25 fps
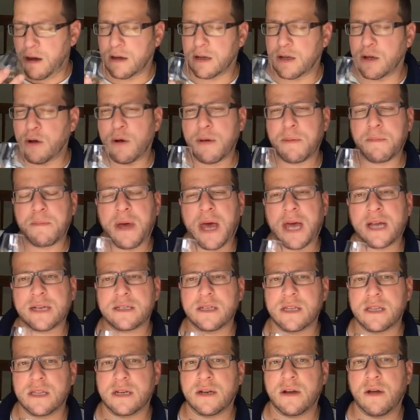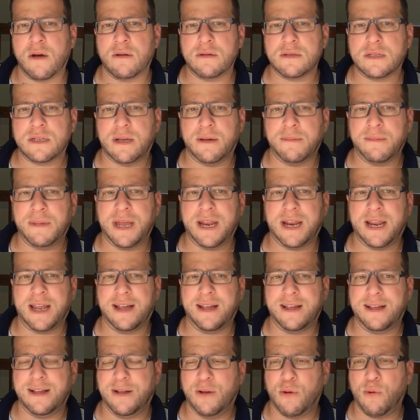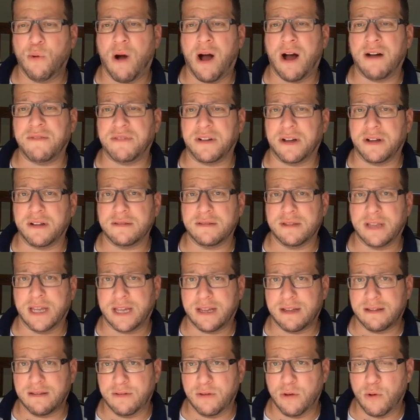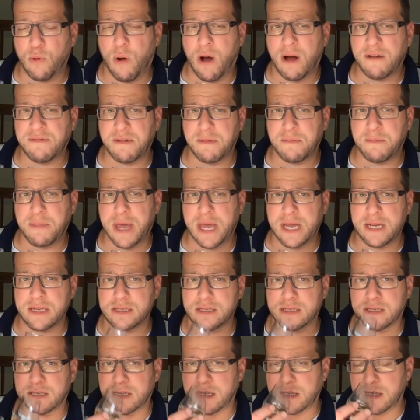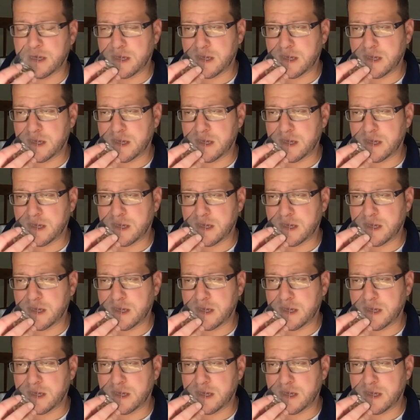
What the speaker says: Going back to the nose, I'm getting guava, like guava paste.